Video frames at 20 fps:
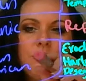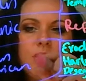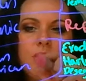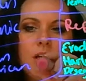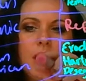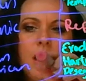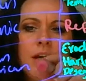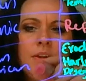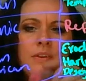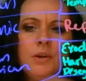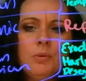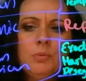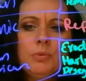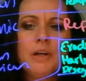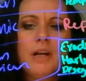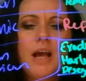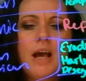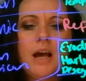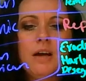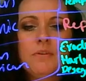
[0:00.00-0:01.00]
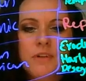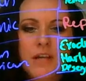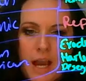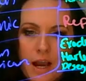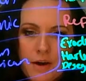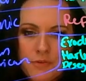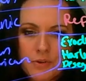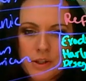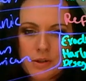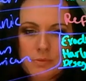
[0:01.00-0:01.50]
then we're going to have the
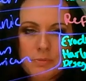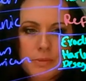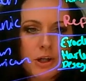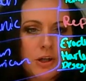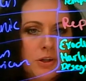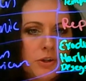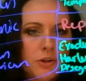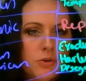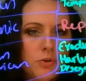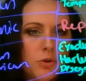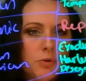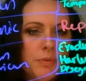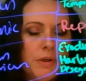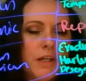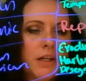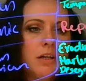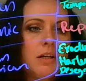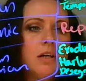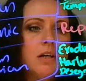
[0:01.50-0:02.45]
African American grouping,